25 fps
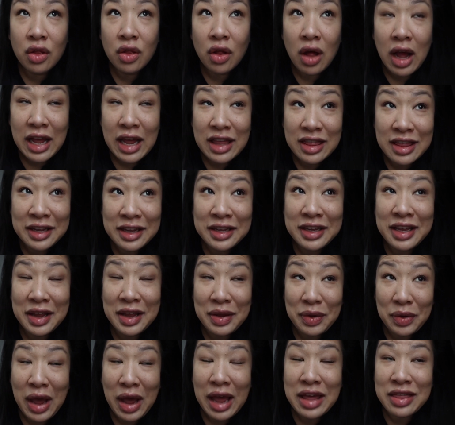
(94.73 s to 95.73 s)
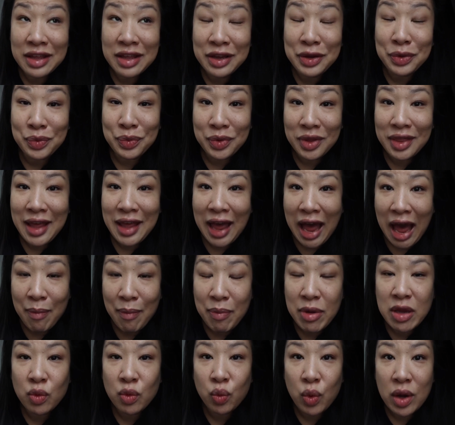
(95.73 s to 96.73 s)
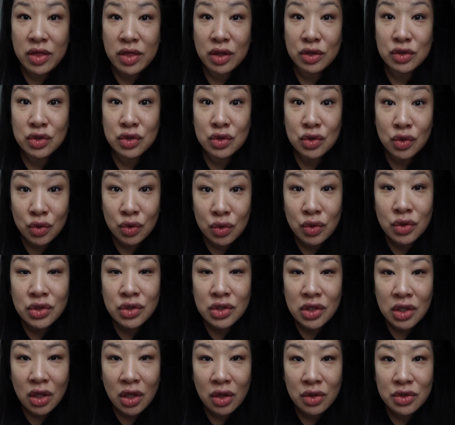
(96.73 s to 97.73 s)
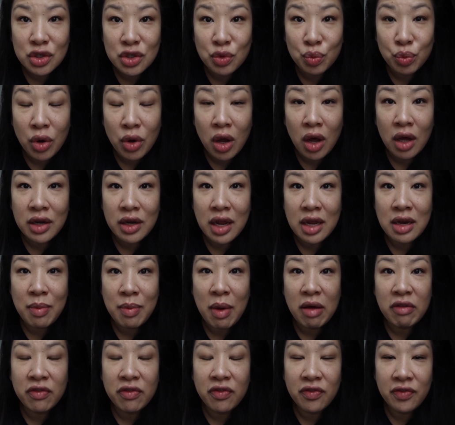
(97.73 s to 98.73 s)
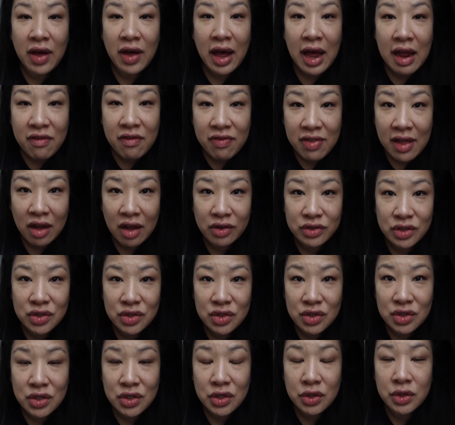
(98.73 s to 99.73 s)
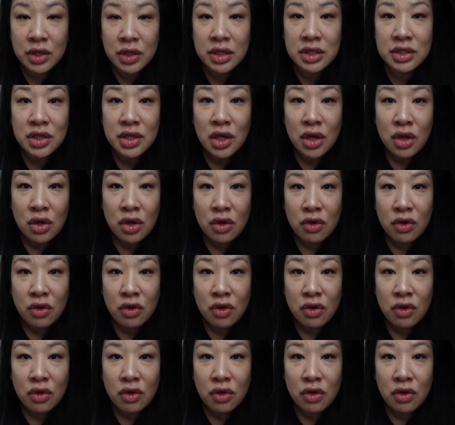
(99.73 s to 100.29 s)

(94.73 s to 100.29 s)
I think I think it really happened, when the schools closed abroad and about five thousand students